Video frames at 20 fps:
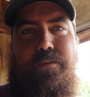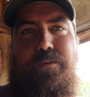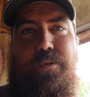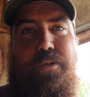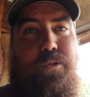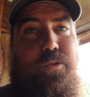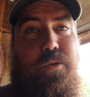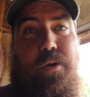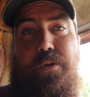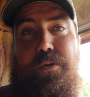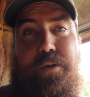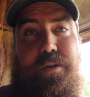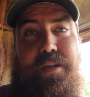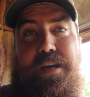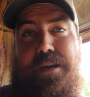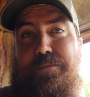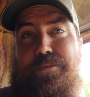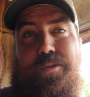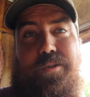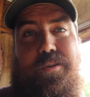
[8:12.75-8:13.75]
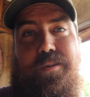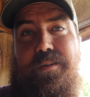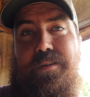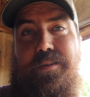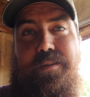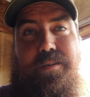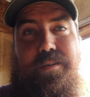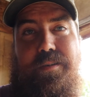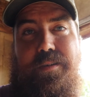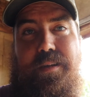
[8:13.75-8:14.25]
just throw it in the dumpster,
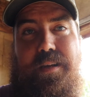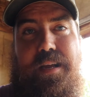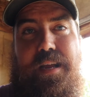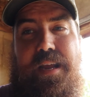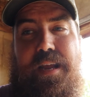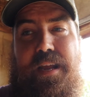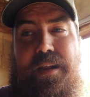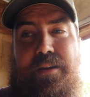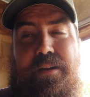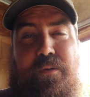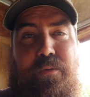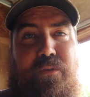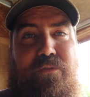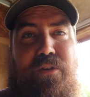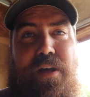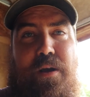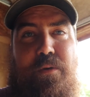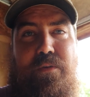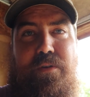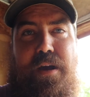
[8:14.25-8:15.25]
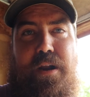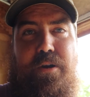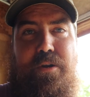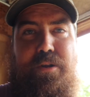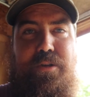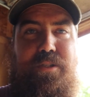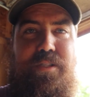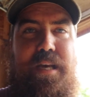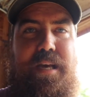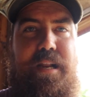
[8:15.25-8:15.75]
and then we feel like we got our
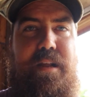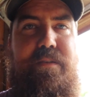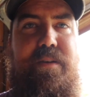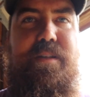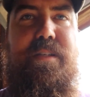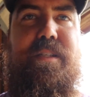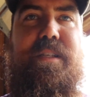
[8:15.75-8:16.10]
use out of it.